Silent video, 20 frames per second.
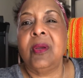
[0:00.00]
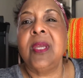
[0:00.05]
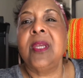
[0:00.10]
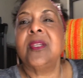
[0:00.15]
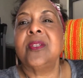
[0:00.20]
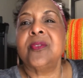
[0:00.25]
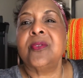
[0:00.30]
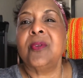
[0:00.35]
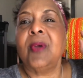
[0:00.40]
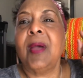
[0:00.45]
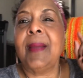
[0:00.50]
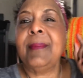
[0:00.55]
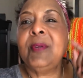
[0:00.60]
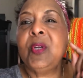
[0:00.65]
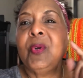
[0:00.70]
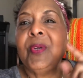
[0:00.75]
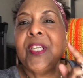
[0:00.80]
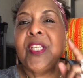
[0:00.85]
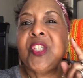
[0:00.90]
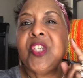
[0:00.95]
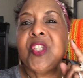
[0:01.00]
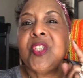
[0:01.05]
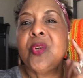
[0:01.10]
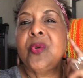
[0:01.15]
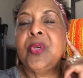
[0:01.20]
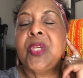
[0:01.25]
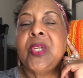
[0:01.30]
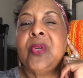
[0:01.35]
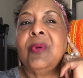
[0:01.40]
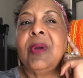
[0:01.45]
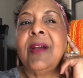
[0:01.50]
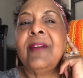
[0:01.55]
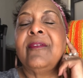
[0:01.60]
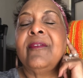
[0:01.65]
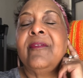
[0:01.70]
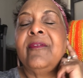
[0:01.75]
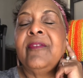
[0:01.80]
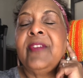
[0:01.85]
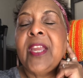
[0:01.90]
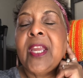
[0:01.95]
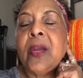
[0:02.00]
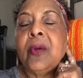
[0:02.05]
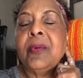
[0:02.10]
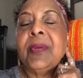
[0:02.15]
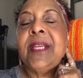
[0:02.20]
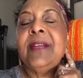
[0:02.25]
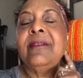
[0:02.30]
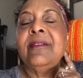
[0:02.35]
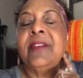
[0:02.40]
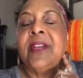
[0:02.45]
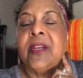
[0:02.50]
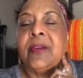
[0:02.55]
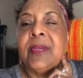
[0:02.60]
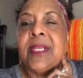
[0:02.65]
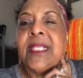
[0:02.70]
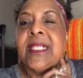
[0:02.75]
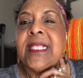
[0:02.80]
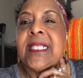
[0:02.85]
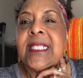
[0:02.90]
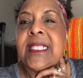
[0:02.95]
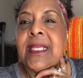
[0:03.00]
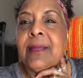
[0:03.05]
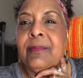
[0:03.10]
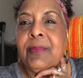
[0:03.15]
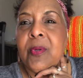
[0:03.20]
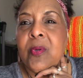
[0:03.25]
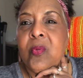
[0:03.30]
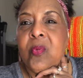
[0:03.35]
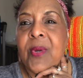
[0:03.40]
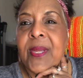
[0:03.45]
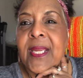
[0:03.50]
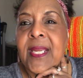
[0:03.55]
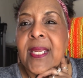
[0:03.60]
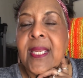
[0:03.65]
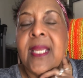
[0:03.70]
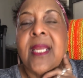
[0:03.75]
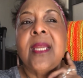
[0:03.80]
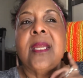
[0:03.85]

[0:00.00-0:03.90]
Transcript: So I'm going to show you a very, very simple way